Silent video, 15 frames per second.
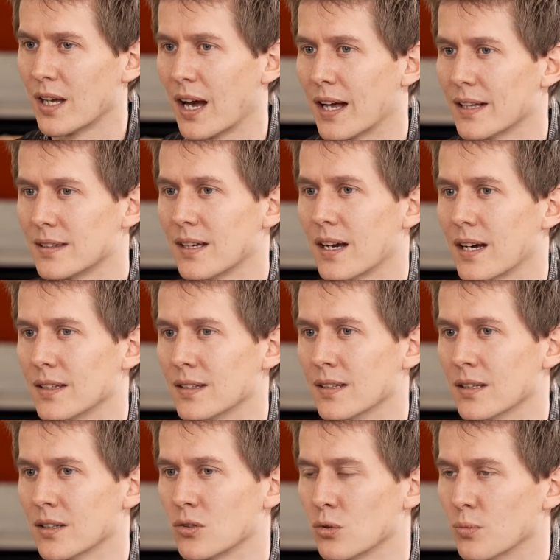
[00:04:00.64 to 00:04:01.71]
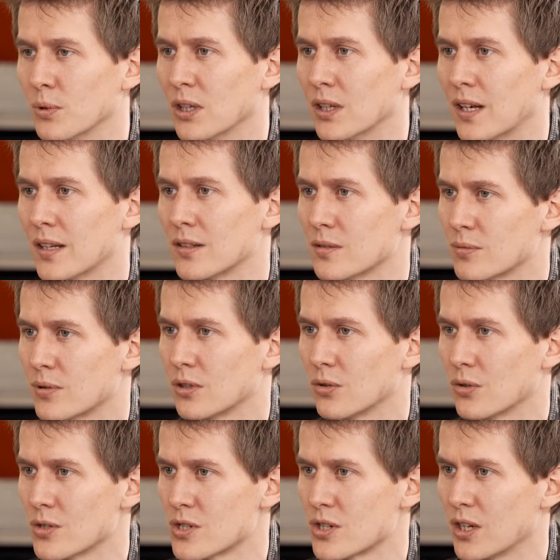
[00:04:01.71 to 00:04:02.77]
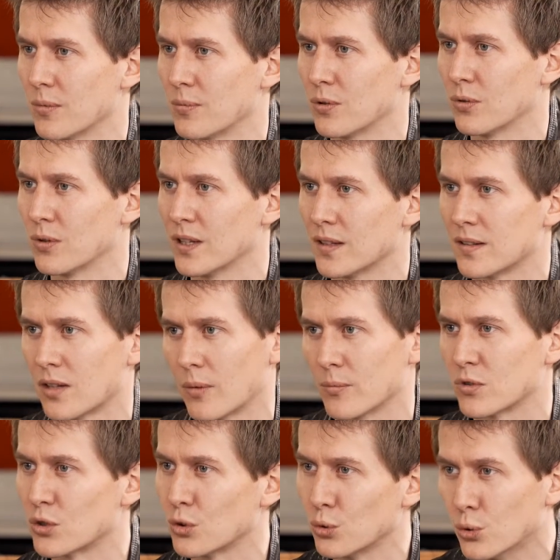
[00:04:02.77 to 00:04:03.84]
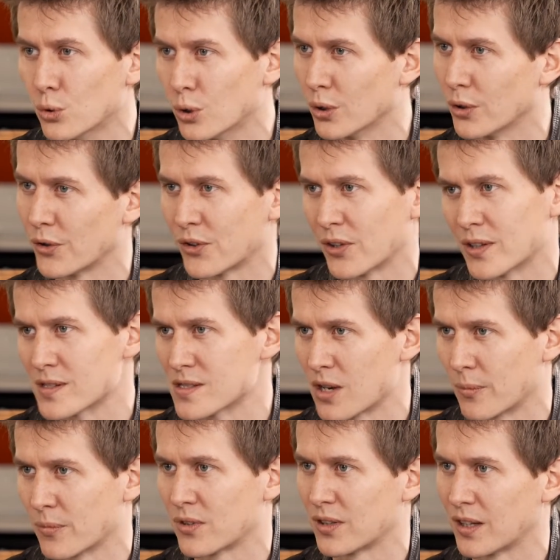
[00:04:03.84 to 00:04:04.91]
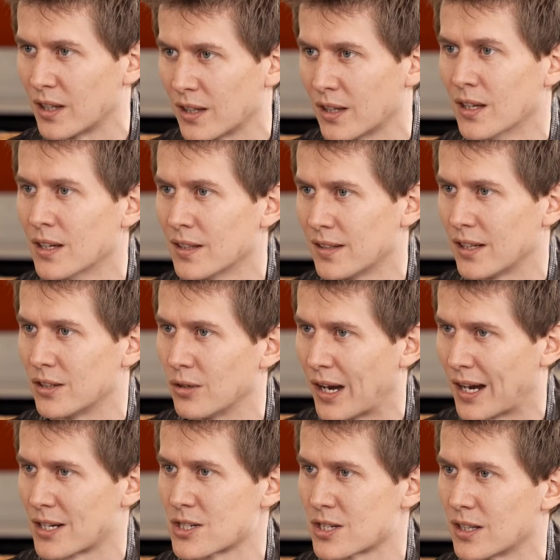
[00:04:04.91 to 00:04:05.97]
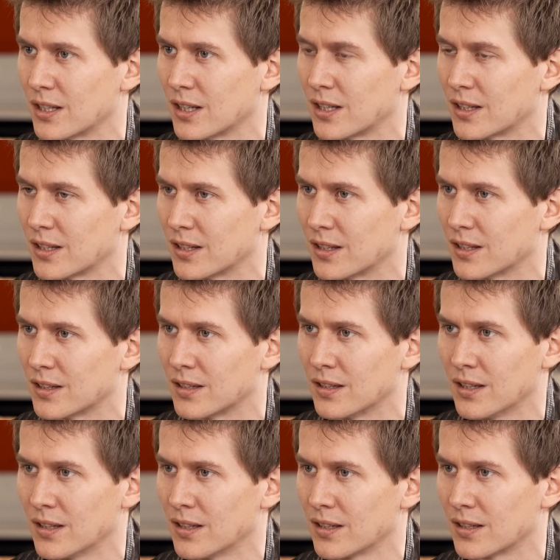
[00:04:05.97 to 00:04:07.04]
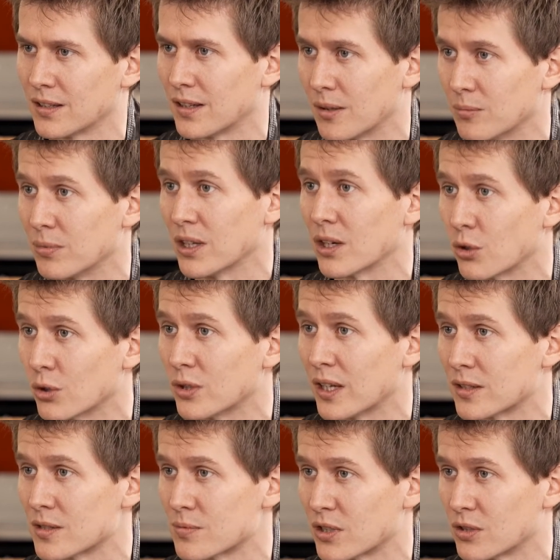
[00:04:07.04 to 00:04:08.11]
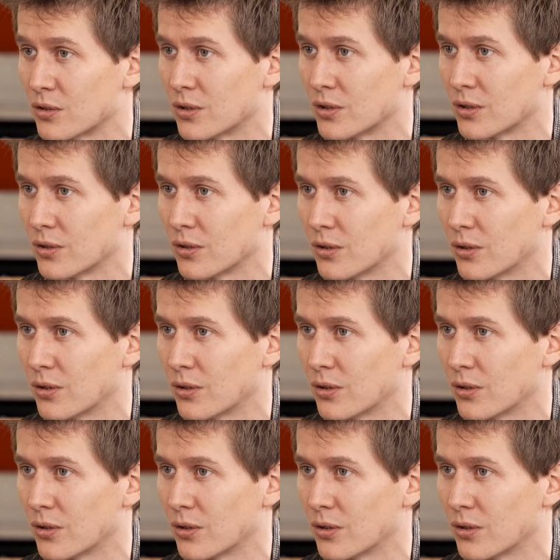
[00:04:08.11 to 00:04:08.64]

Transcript: had the idea to be an entrepreneurship, you need some tools and something that you actually can can then be a good entrepreneur?